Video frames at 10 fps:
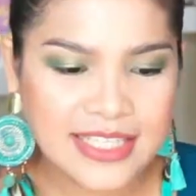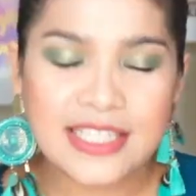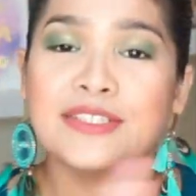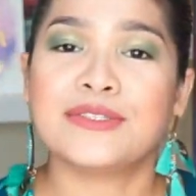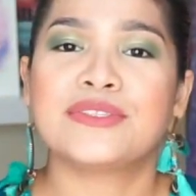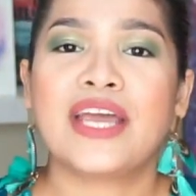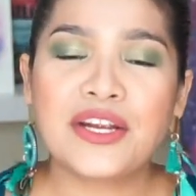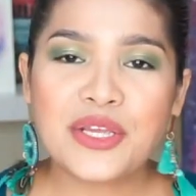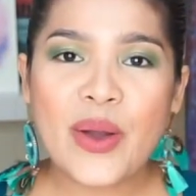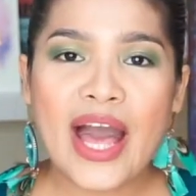So
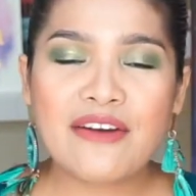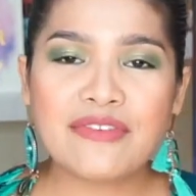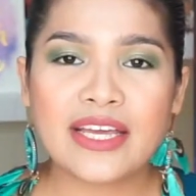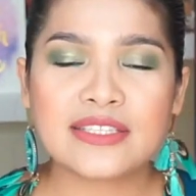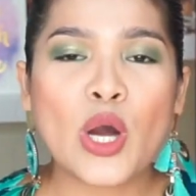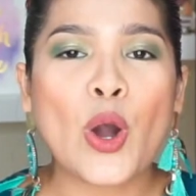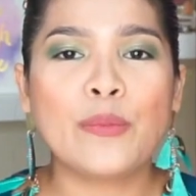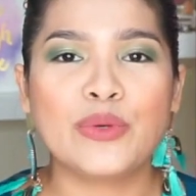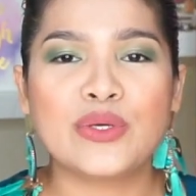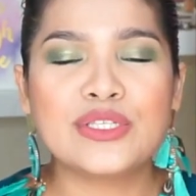there you have it.
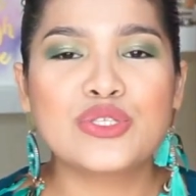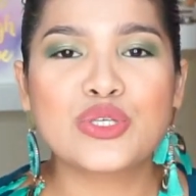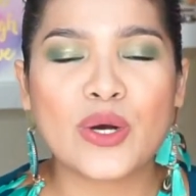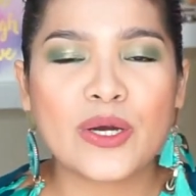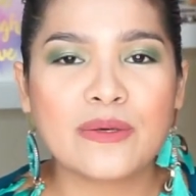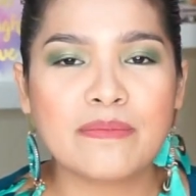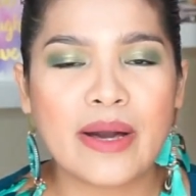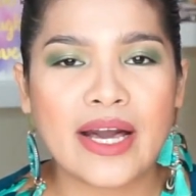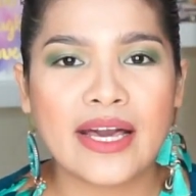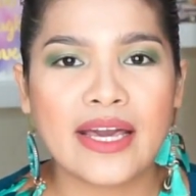Hope you enjoy
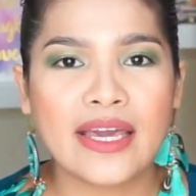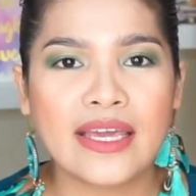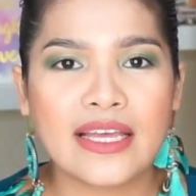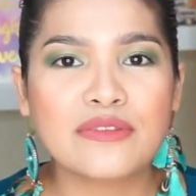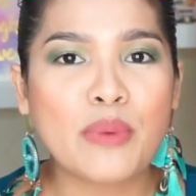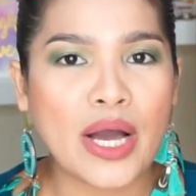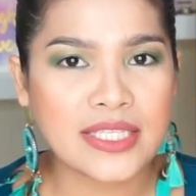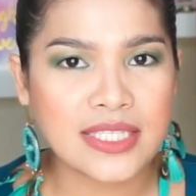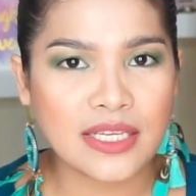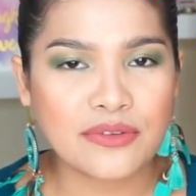my
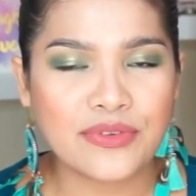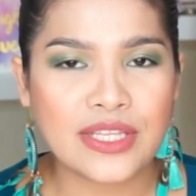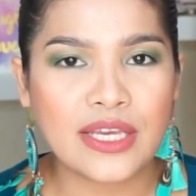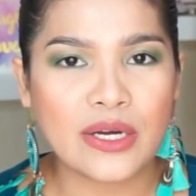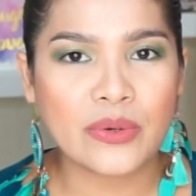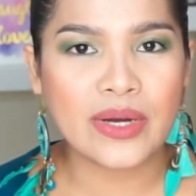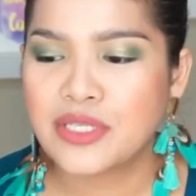unboxing video,